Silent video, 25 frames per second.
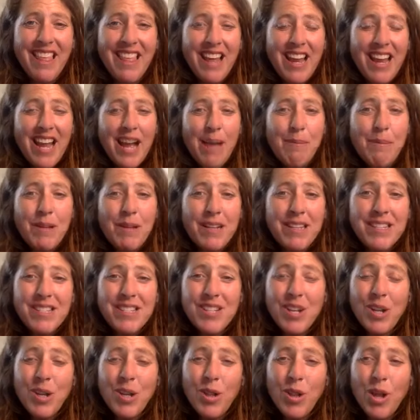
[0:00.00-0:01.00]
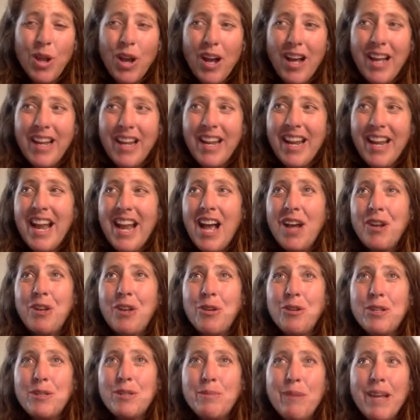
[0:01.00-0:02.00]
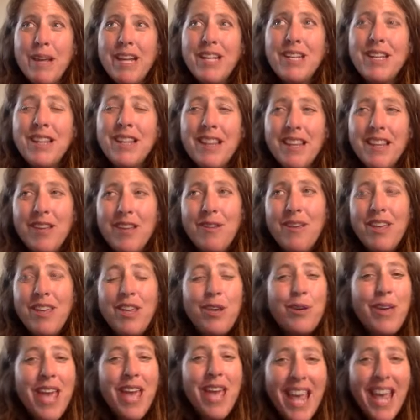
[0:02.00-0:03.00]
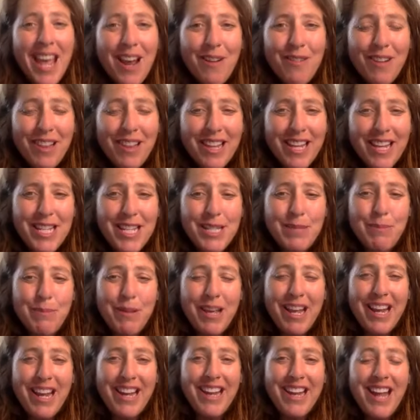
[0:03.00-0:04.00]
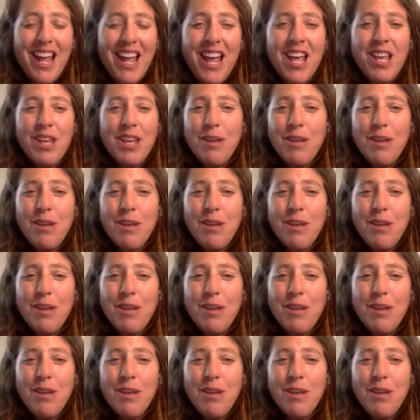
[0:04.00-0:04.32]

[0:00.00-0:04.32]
And that happens a lot. And how do you explain? You can't really explain.